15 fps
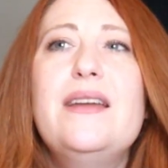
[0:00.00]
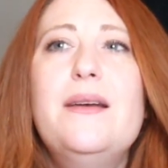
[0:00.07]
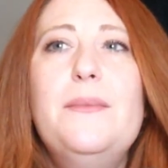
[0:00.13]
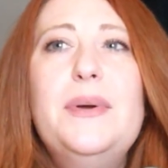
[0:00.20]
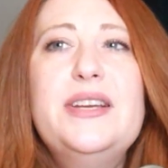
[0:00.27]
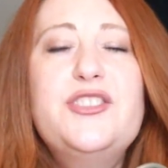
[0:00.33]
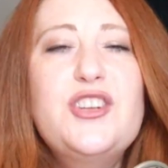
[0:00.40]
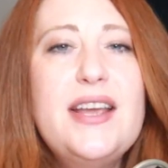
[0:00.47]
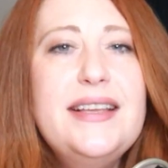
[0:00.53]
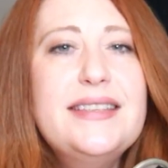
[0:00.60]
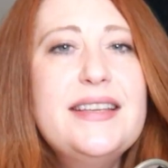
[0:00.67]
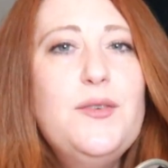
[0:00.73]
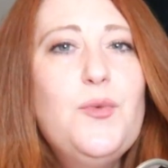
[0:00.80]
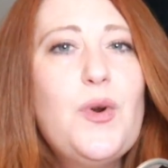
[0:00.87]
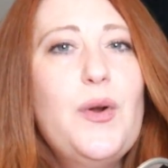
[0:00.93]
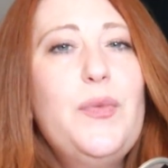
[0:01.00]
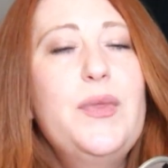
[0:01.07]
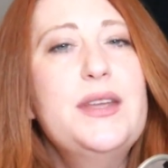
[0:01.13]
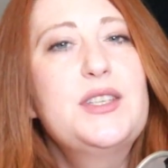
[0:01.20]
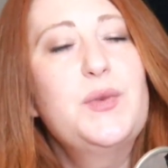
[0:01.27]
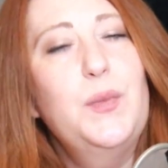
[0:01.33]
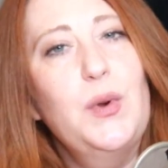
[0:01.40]
But Jayson wrote
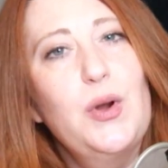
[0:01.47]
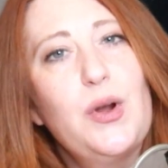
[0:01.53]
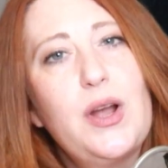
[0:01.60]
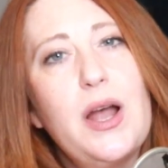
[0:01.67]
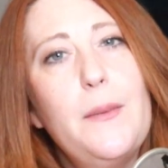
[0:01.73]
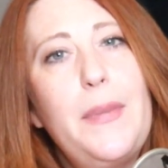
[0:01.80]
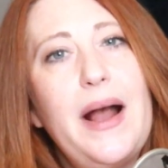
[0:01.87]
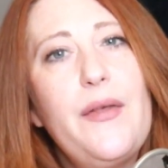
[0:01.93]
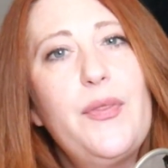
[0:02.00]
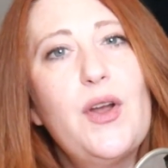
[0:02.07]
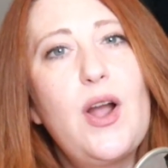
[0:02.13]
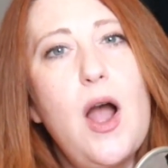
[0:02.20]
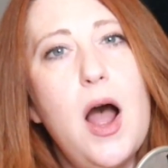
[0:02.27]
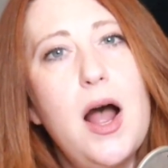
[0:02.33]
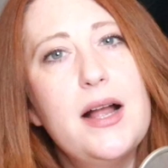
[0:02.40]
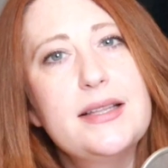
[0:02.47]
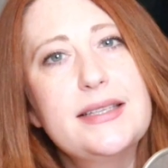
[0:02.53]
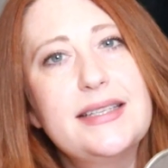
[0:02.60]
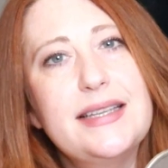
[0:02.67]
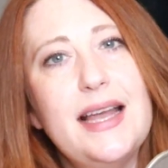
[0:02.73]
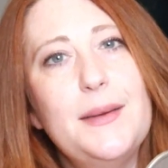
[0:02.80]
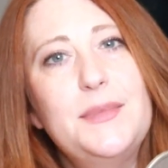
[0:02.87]
this book about the
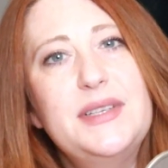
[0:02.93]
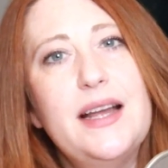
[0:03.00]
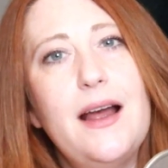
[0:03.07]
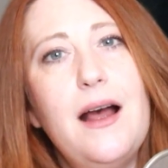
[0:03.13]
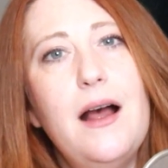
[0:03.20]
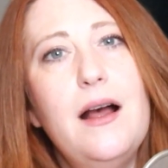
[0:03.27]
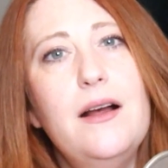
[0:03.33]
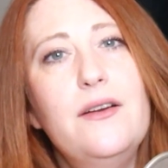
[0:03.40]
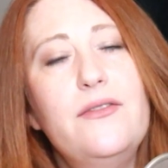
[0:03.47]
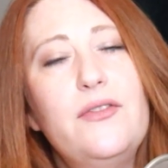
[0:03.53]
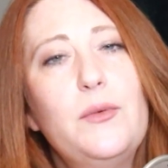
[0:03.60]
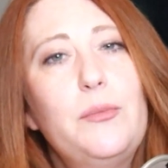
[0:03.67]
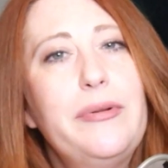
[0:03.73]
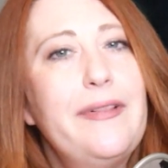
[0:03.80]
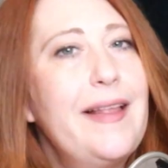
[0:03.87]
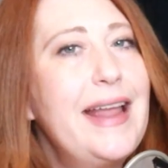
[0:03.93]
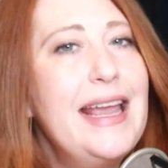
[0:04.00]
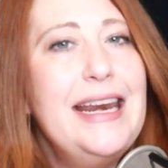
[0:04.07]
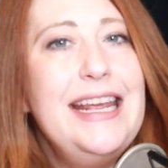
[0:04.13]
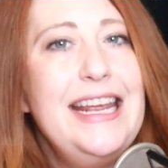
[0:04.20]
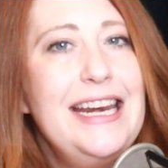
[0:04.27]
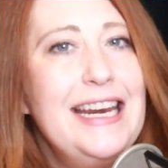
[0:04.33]
concept of
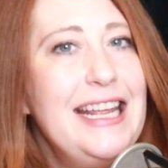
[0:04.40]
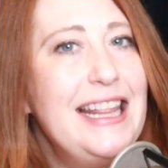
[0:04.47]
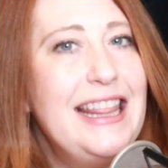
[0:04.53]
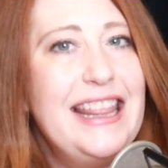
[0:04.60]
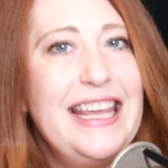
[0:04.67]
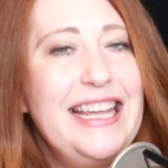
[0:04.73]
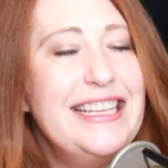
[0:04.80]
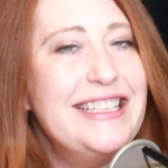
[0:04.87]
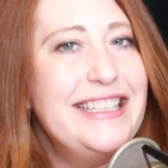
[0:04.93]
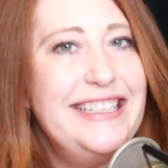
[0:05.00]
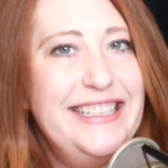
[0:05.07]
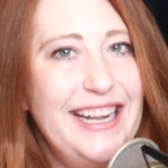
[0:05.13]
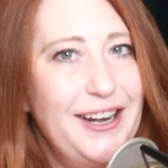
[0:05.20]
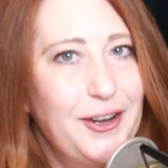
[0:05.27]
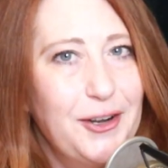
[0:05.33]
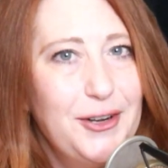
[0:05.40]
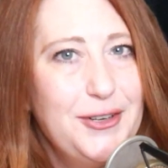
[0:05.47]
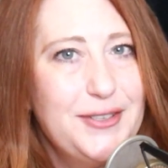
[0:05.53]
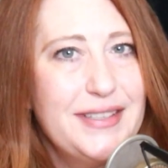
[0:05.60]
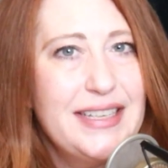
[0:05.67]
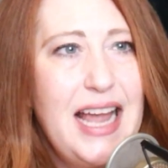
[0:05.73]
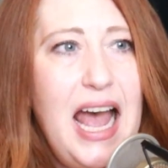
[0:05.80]
planning these
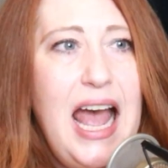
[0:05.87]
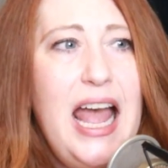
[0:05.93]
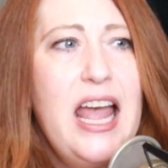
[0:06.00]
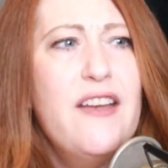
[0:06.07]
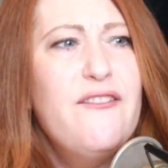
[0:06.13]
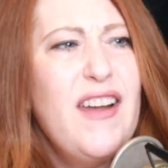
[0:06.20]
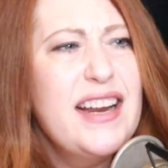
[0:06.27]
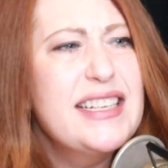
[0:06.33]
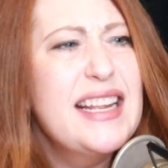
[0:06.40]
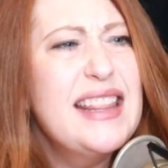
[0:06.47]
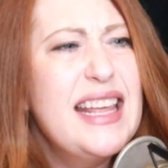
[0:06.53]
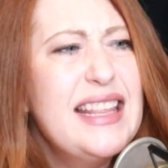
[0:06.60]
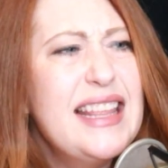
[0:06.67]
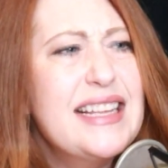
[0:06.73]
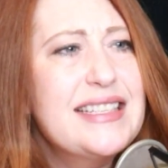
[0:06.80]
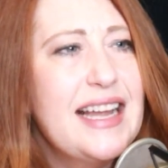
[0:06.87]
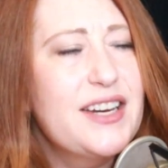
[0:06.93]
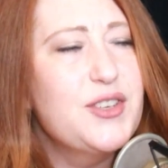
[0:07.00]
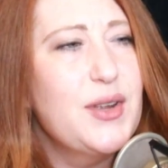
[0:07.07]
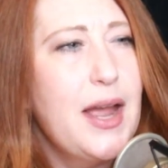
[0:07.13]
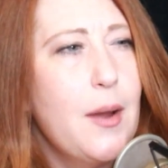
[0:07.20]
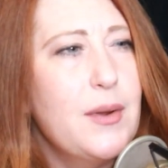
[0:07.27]
dinners. In fact, I think that's
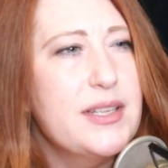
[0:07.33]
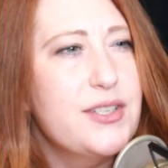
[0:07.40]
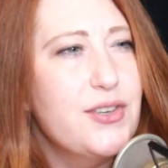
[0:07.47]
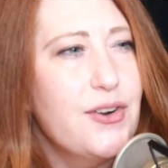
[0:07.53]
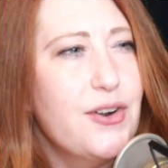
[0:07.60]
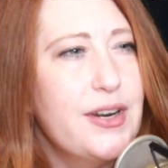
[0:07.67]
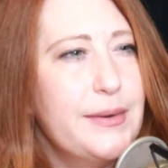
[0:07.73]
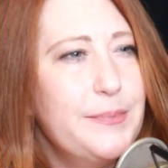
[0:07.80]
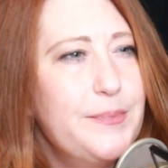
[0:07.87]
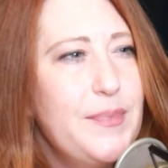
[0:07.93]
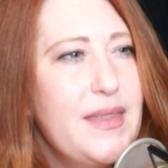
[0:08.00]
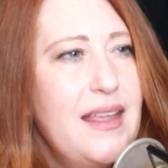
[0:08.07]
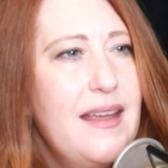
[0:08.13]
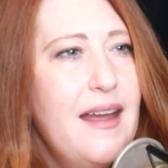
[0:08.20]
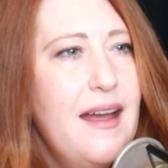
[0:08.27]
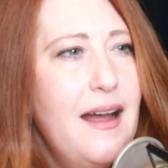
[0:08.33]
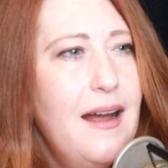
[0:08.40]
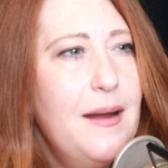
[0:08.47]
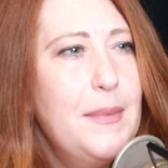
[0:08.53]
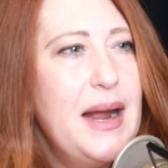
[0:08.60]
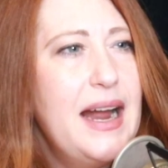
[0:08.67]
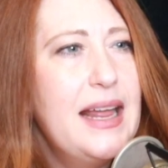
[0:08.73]
actually how it started.
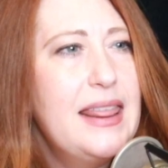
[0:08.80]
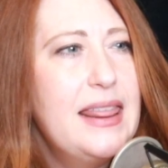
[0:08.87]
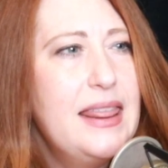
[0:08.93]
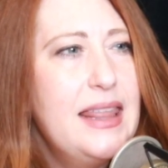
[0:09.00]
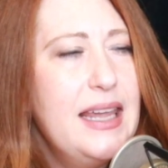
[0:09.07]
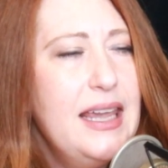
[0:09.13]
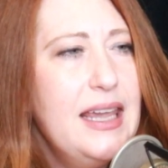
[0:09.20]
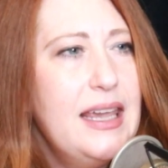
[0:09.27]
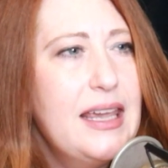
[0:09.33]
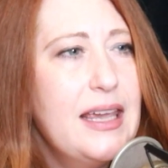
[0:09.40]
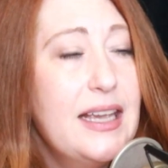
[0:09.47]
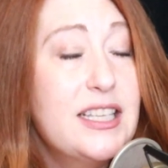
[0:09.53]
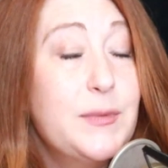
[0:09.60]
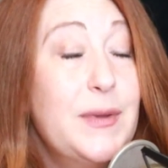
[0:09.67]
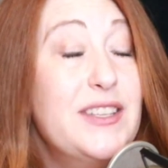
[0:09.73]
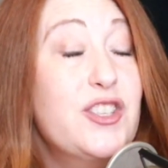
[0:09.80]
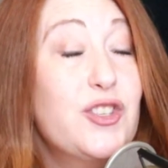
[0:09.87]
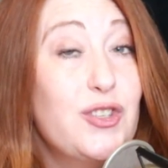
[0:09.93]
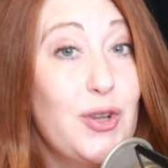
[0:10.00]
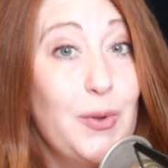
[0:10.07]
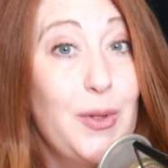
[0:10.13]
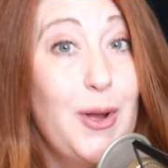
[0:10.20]
I think it's been
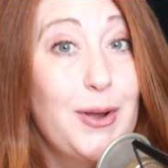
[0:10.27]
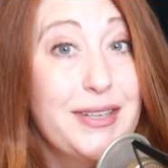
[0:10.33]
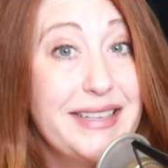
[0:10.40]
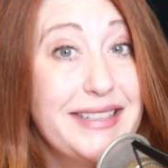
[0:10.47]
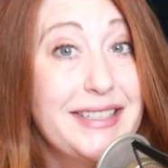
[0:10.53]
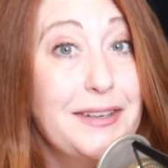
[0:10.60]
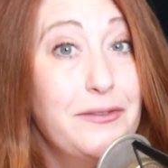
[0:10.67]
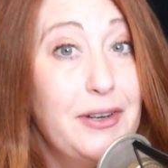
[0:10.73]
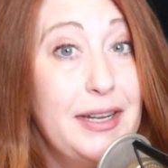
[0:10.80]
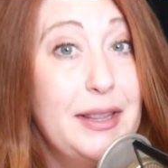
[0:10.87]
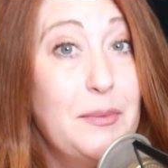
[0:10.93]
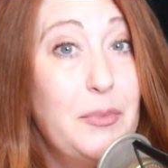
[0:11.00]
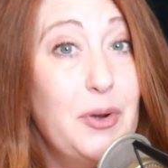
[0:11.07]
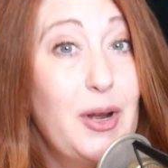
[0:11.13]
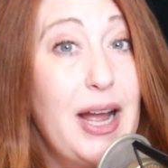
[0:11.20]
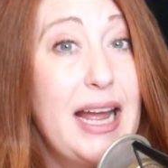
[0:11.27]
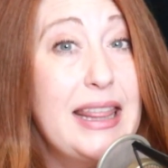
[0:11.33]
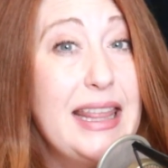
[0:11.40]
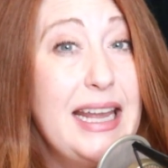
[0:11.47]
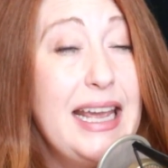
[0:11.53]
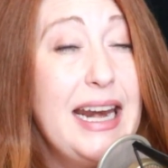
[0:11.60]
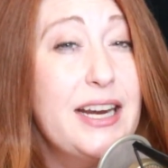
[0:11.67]
so long since I've read the book. I
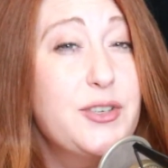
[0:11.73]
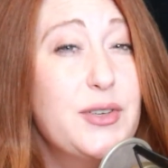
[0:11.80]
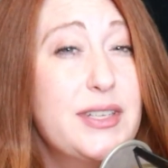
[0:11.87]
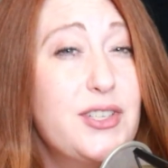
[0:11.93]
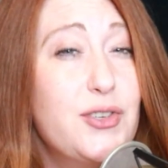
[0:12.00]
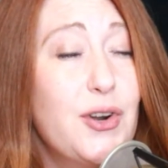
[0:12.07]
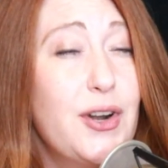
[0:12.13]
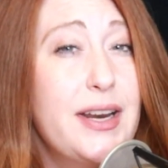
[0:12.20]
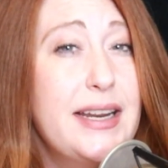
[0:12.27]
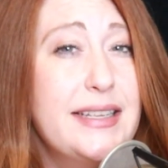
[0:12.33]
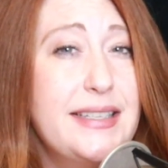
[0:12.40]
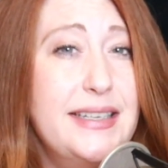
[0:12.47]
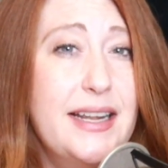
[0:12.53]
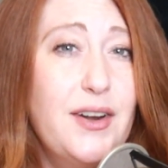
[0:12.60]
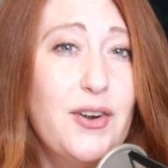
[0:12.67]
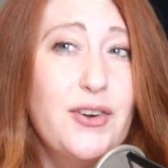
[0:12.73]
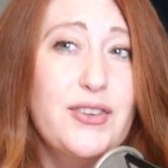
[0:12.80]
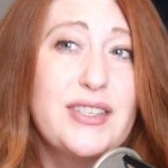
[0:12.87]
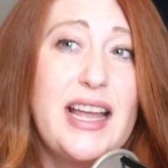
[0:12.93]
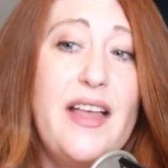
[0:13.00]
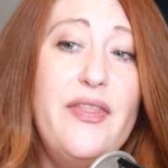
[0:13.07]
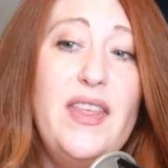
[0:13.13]
think it actually started as
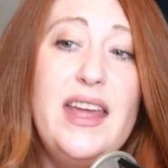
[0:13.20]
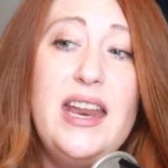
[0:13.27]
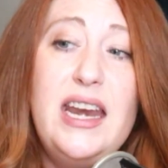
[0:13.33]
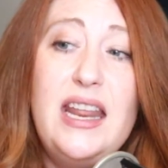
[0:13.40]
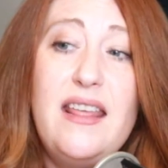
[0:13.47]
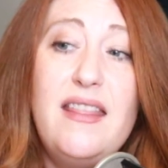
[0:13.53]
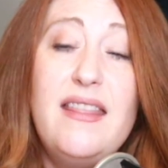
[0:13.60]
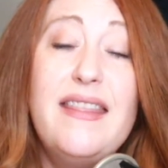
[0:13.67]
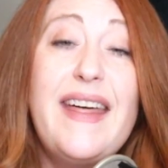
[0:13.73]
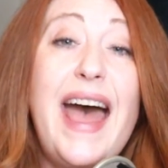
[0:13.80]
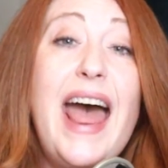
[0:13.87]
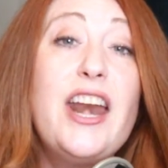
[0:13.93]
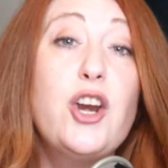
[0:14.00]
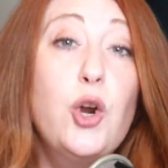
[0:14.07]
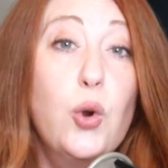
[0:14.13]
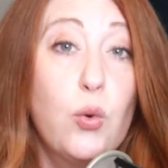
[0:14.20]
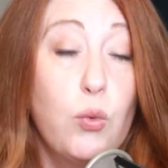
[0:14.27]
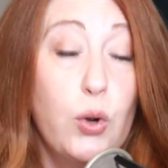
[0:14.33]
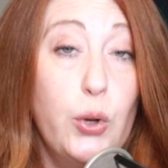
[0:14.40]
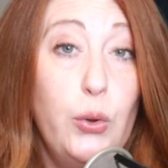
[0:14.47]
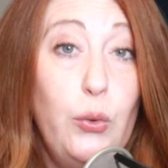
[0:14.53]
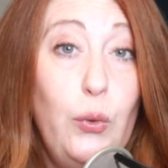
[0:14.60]
dinners, and then that
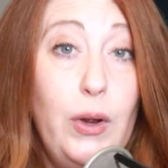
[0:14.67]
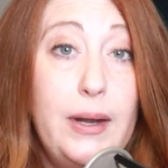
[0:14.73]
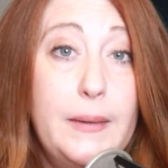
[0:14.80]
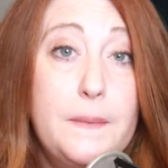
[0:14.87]
grew